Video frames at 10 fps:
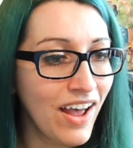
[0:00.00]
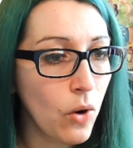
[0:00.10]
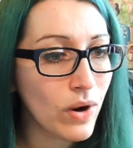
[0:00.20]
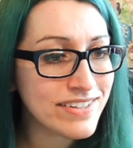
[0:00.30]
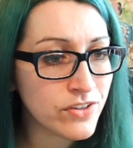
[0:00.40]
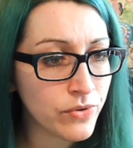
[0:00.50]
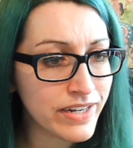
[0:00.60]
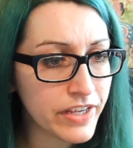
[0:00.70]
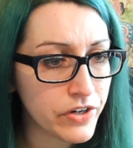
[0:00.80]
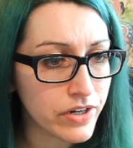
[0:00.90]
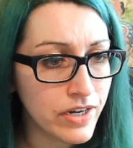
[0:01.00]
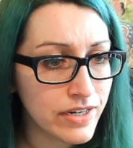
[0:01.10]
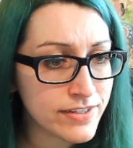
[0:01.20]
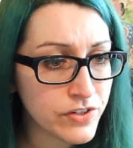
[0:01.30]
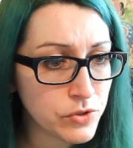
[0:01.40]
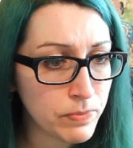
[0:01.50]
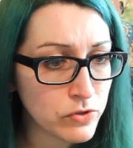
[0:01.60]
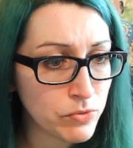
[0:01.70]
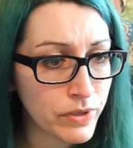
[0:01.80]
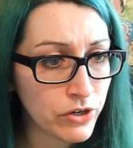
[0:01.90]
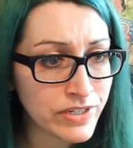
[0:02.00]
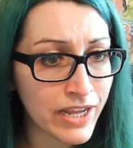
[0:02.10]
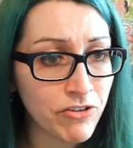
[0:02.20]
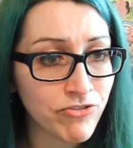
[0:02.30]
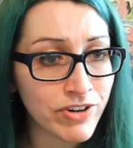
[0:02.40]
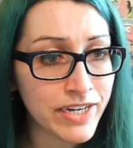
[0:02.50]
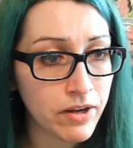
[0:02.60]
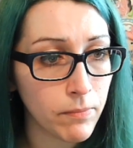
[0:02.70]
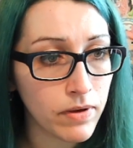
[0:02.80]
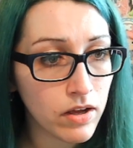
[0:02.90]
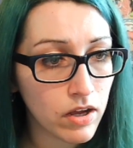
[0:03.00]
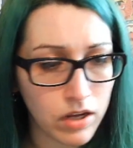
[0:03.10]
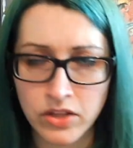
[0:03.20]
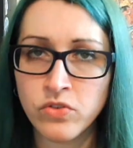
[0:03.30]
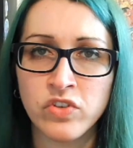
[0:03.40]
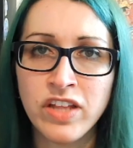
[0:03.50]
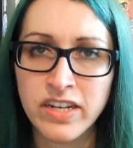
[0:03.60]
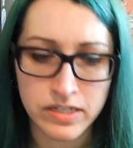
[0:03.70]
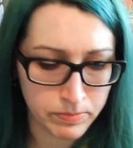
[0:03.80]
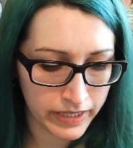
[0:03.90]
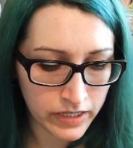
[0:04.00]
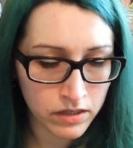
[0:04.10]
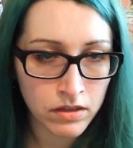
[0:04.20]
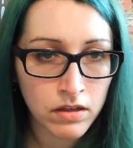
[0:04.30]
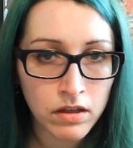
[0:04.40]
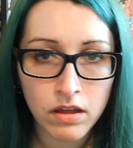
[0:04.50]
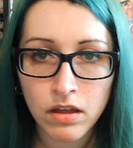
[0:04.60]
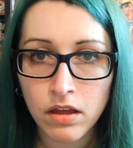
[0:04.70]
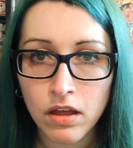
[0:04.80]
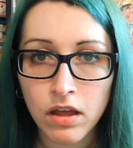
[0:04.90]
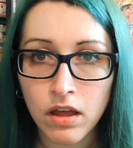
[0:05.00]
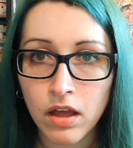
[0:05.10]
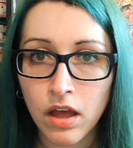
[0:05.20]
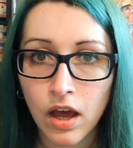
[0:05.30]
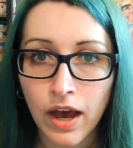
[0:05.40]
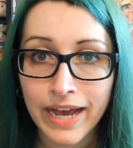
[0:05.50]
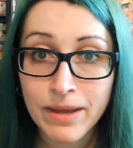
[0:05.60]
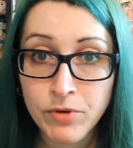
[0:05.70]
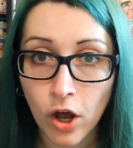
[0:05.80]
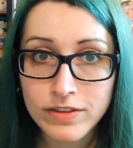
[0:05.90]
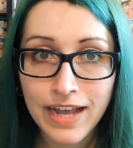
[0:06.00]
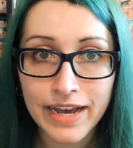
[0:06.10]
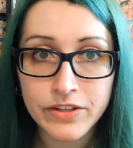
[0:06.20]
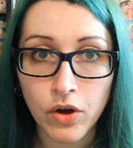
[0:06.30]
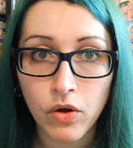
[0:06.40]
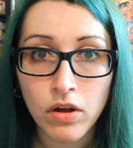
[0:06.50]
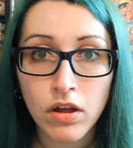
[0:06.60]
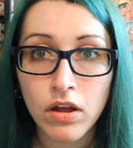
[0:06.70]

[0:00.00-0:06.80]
What is he doing here? This is supposed to be our day of freedom. Can't you see that he's pink? I am not Kaido.